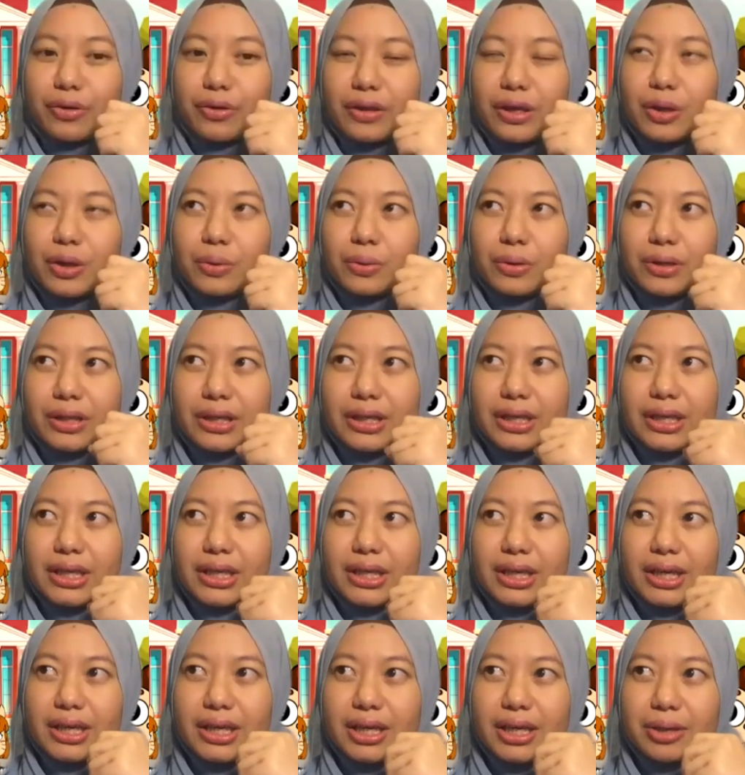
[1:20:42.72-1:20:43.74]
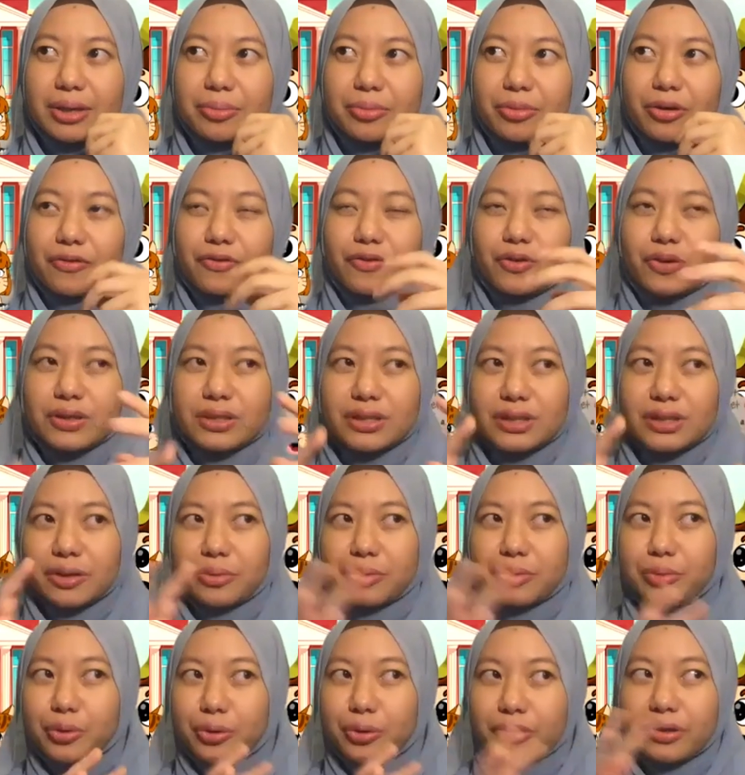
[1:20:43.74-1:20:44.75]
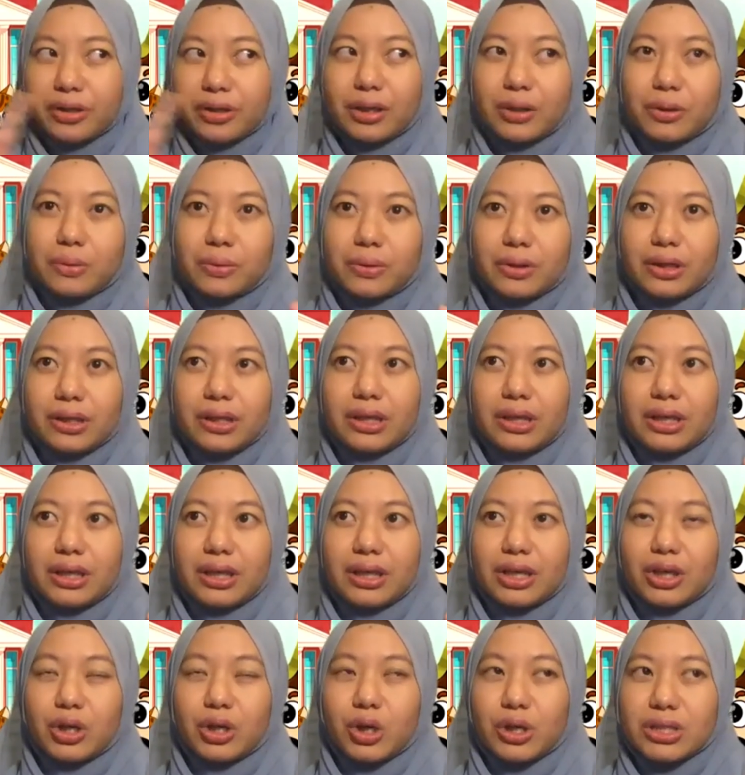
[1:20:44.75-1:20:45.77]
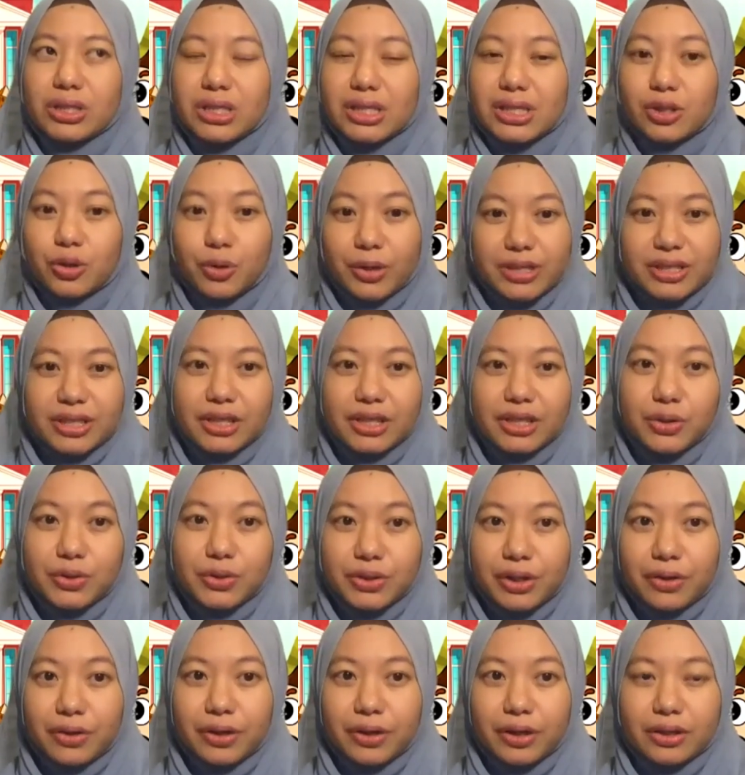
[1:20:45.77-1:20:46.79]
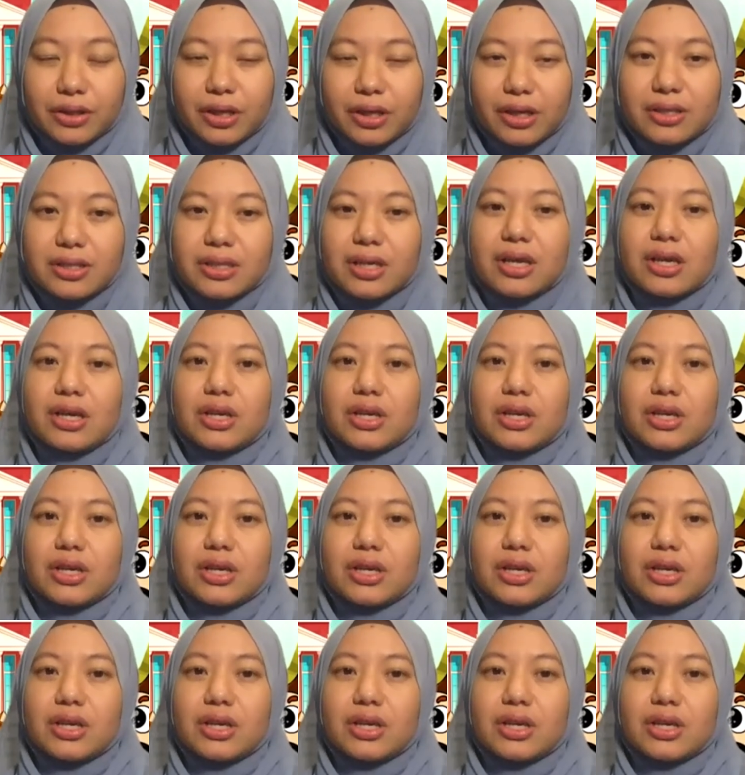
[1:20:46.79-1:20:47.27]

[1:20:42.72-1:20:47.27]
equally, um, of course, they're both equally causes noise-induced hearing loss.